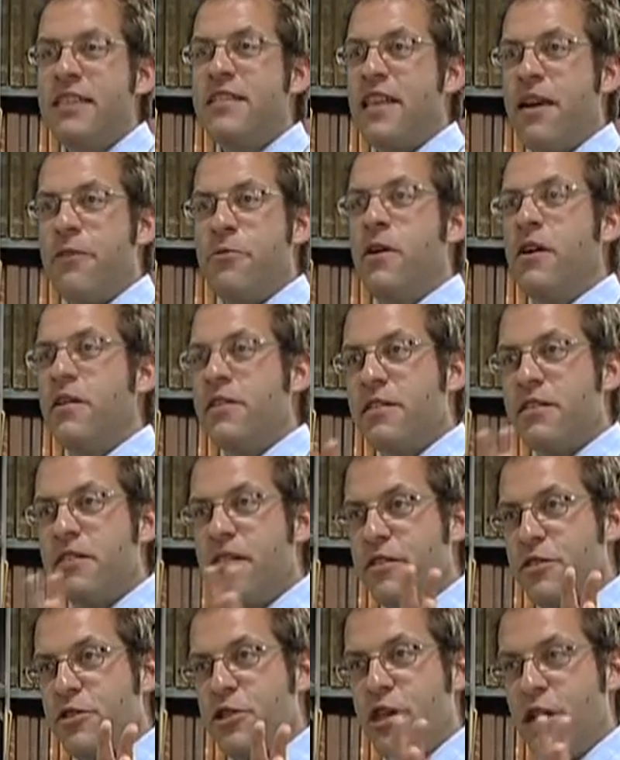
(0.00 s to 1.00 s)
There weren't
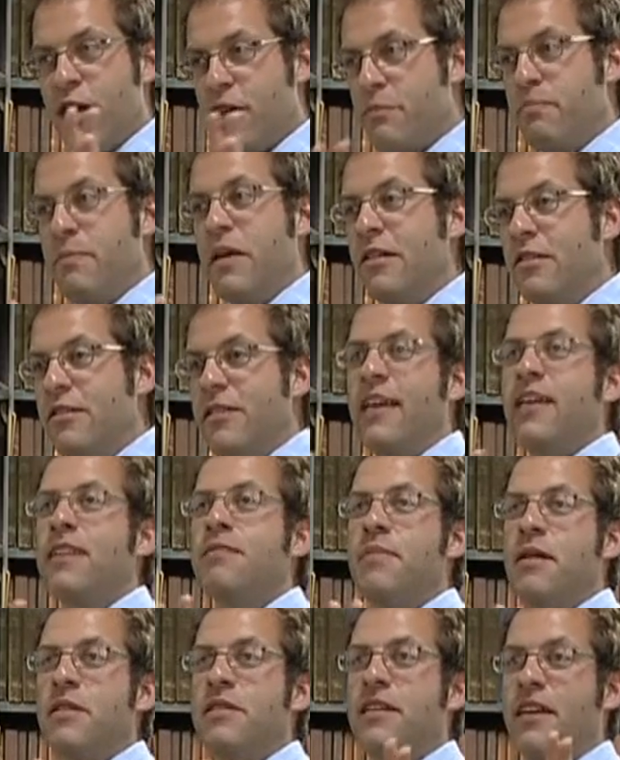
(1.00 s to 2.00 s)
church buildings,
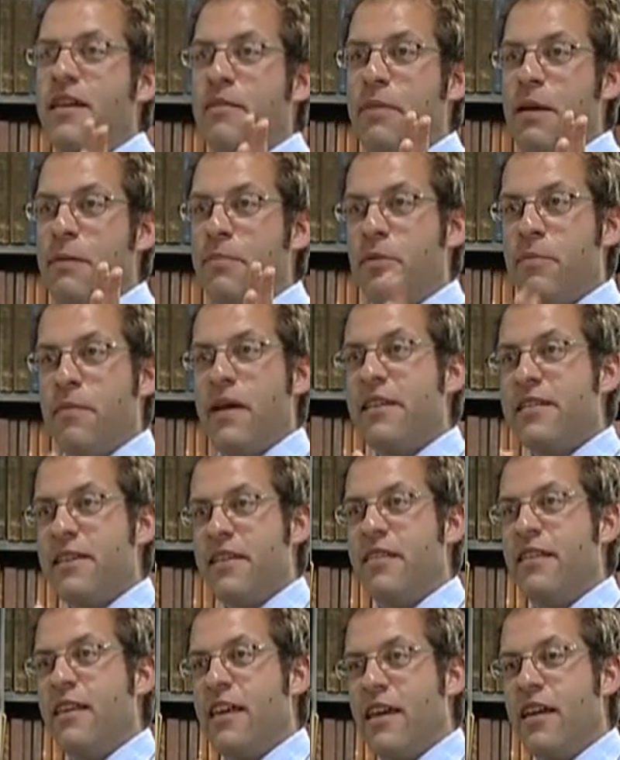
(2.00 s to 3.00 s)
but uh, people met
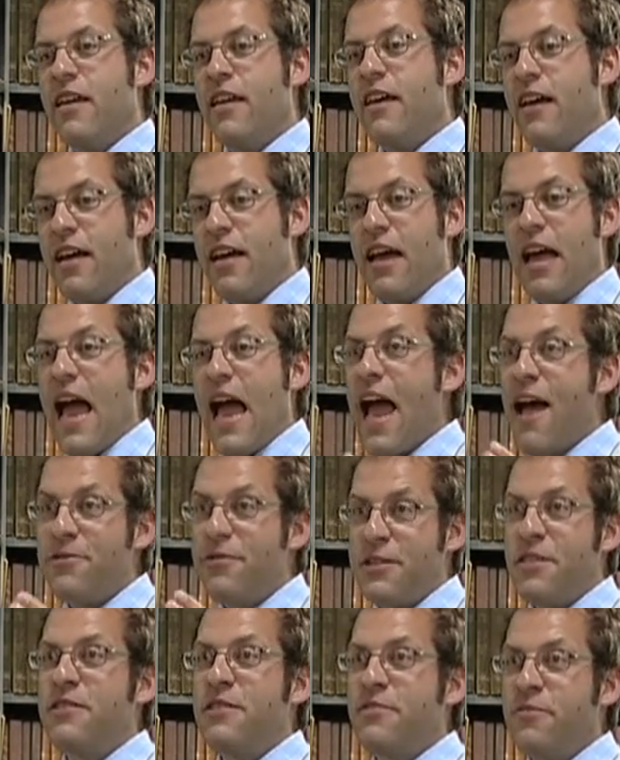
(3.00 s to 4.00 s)
in the uh,
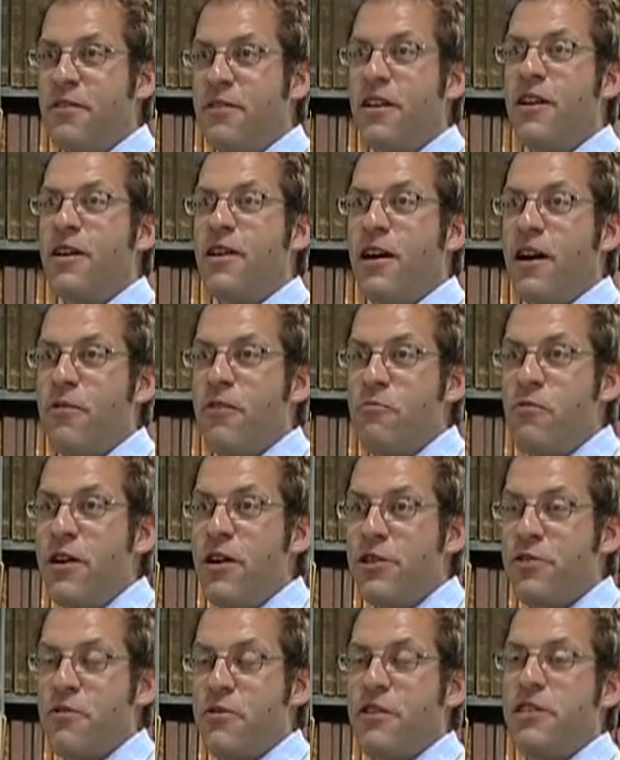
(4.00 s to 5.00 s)
houses of uh,
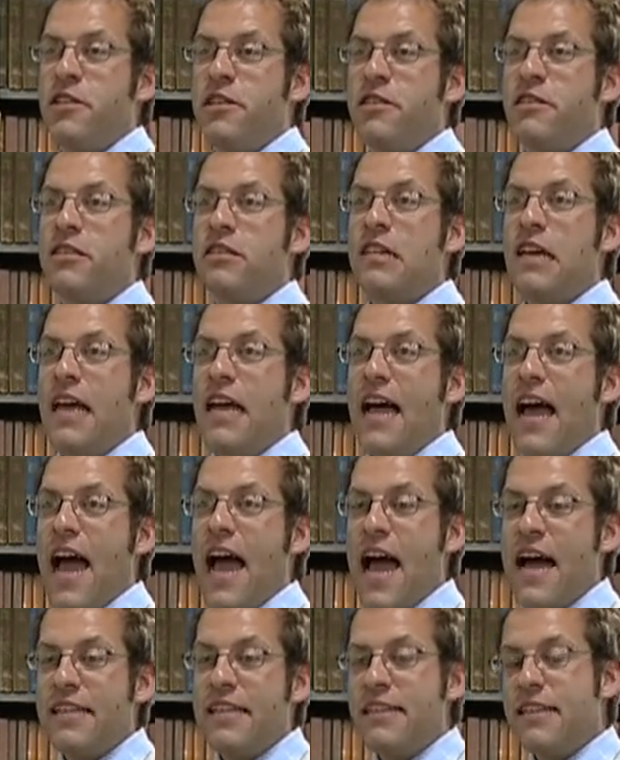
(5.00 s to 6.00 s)
rich Christians,
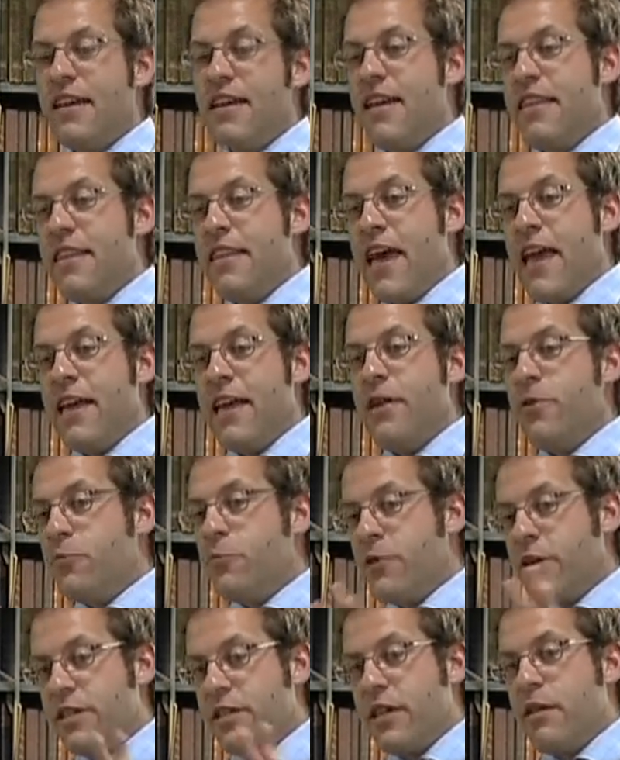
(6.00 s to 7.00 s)
and they
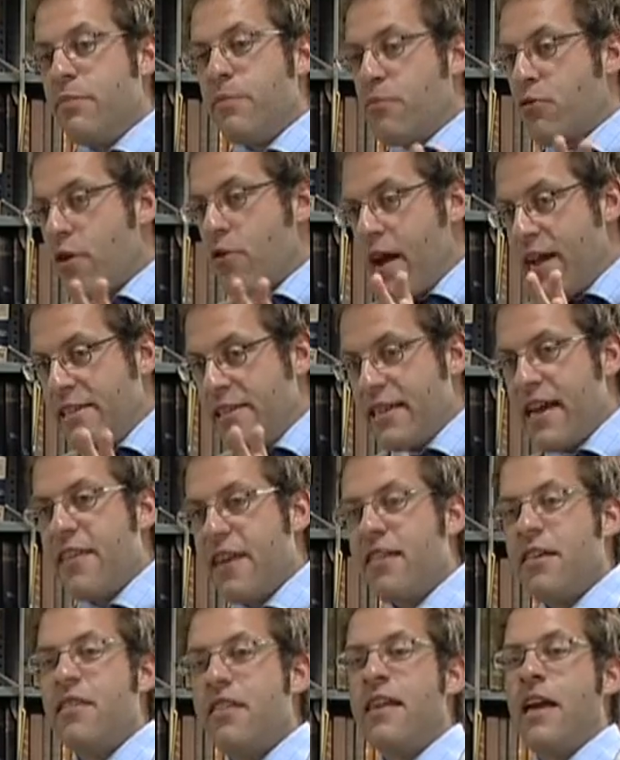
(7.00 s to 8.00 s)
would pray
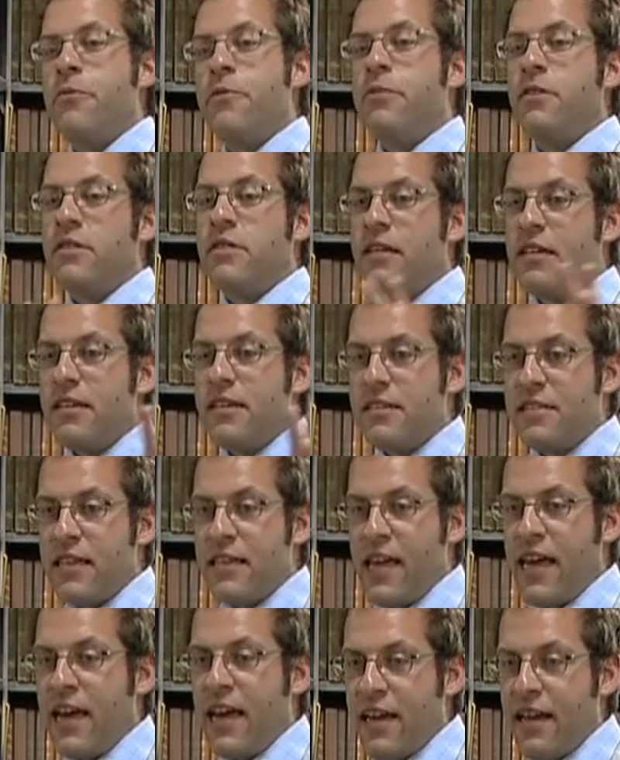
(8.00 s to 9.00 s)
together, they would
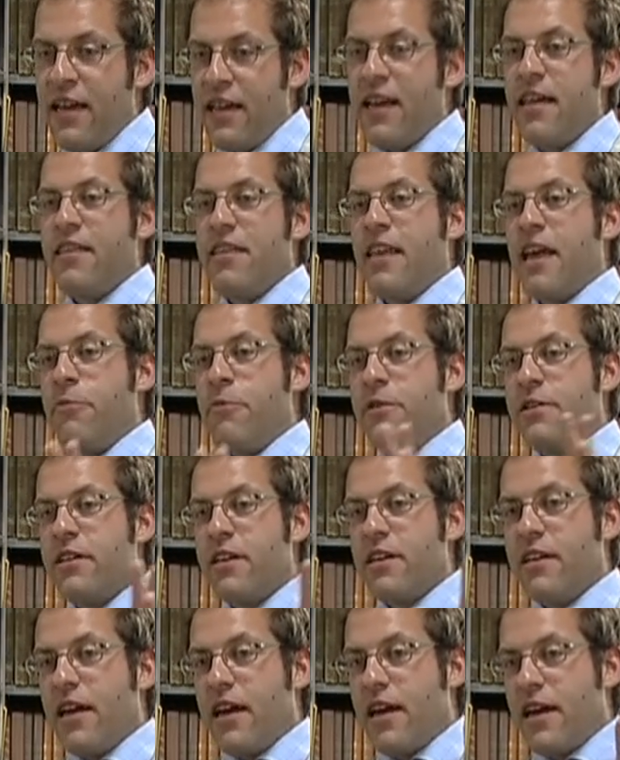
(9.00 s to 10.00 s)
sing, they would
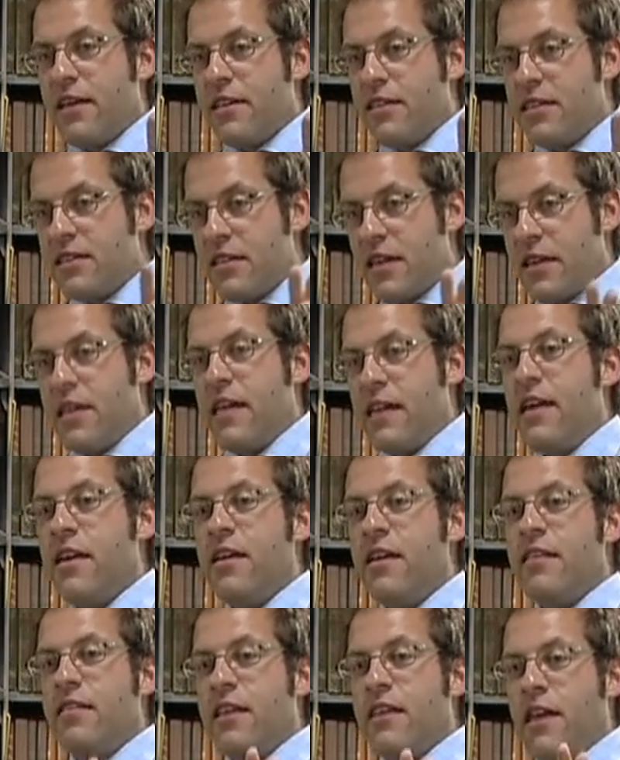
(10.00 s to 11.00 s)
uh, study
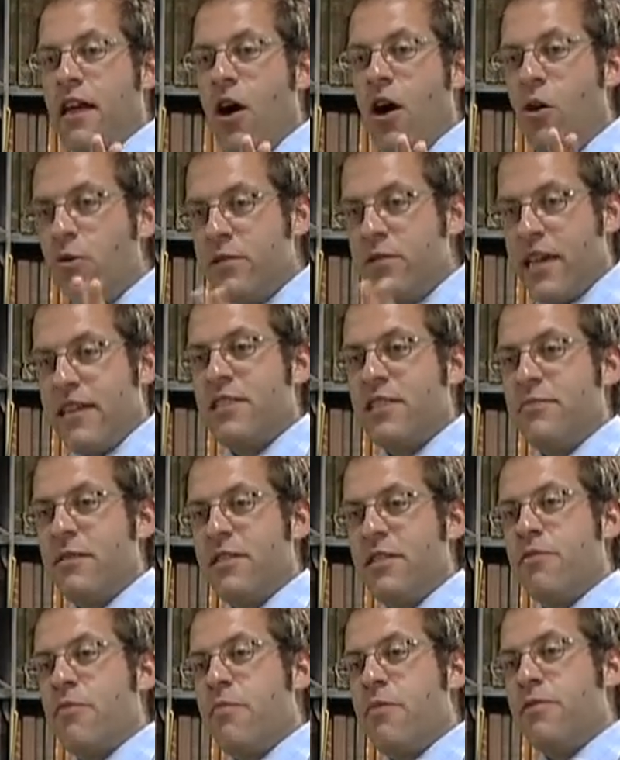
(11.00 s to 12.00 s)
the Old Testament
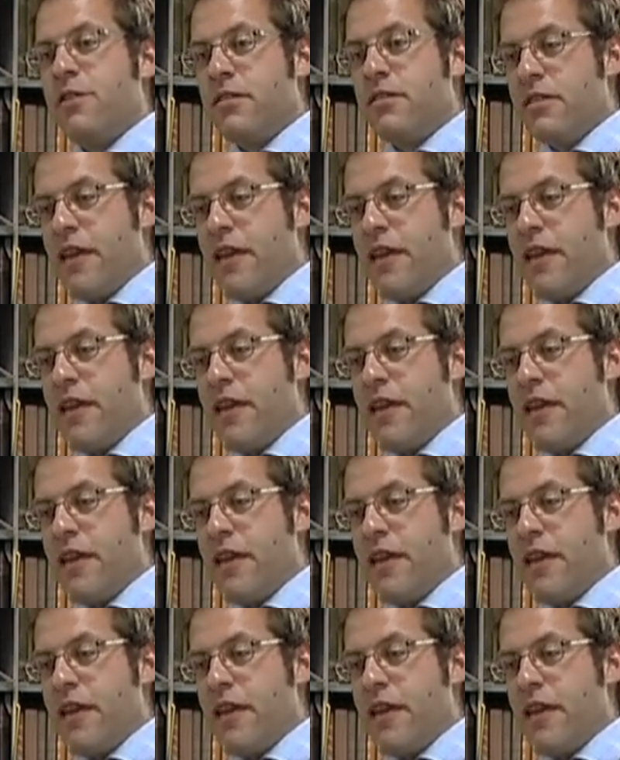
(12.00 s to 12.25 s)
scriptures.